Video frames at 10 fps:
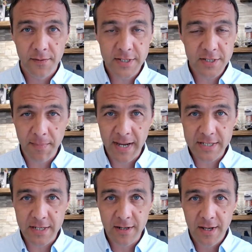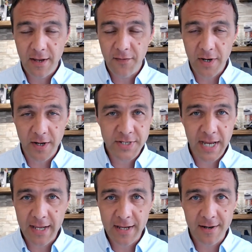This is amazing. If you're not
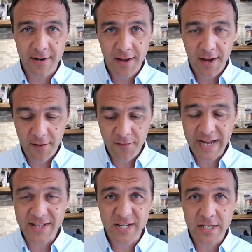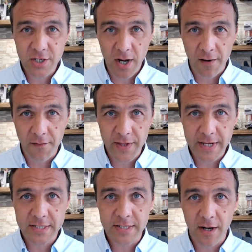taking advantage of
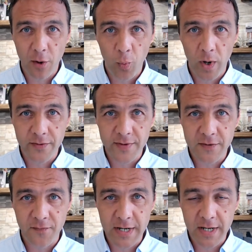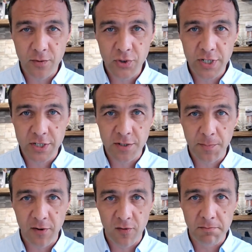this, then I want this video just to
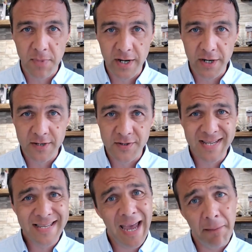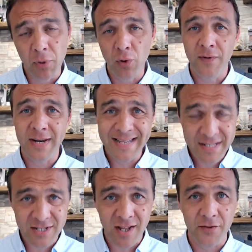be a reminder to get moving
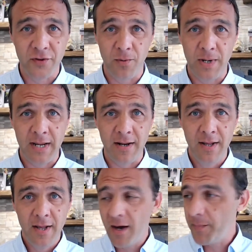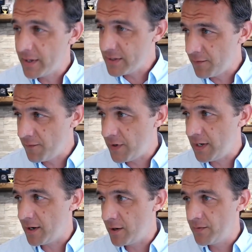and start doing it. I mean, a
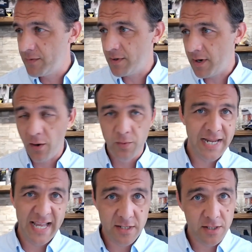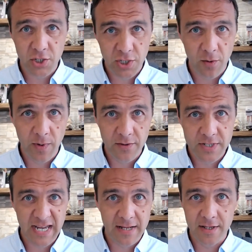video and I was late to the show when I
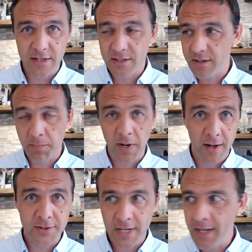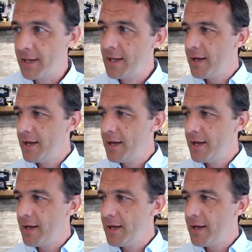was saying this, to the party.